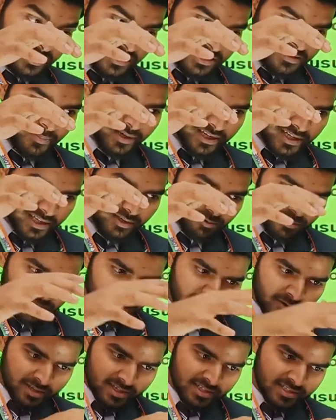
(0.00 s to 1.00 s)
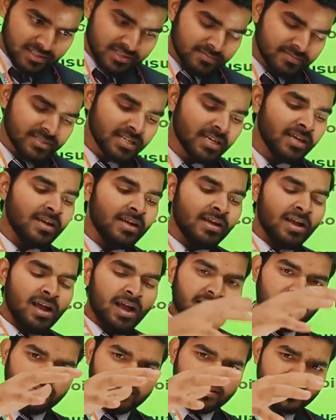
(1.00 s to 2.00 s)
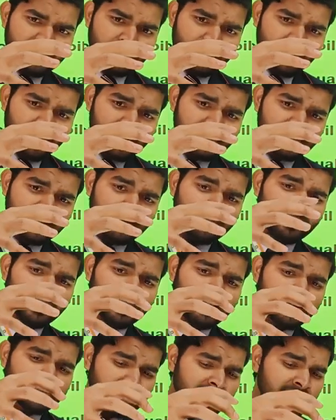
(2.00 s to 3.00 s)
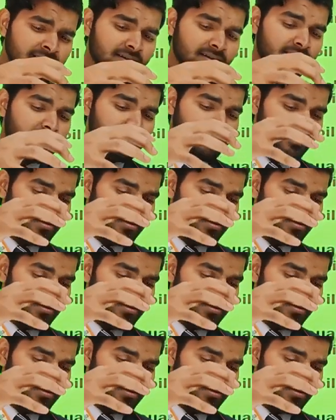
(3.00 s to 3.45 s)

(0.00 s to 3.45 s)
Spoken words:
these particular organisms, and this organism will take